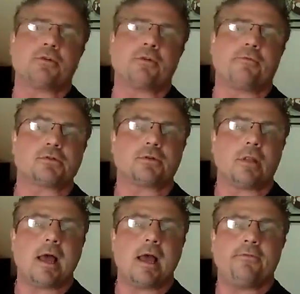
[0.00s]
Universal
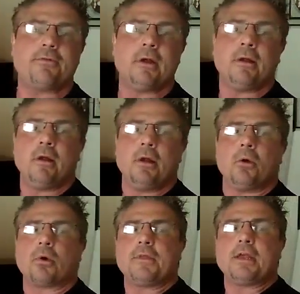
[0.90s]
Life,
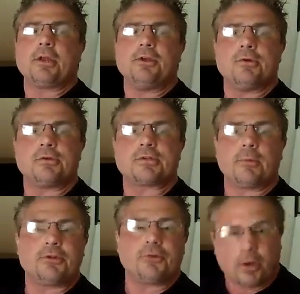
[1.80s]
or they can use the
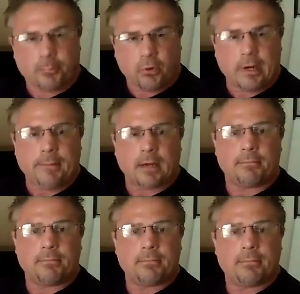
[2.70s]
return of
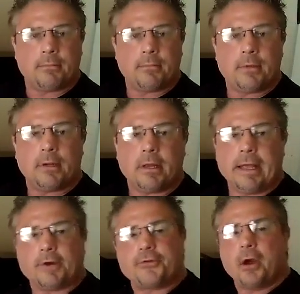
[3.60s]
premium
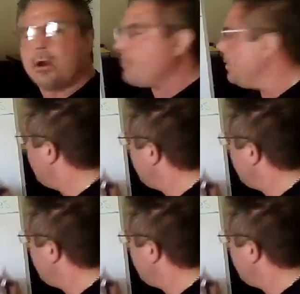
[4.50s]
in a term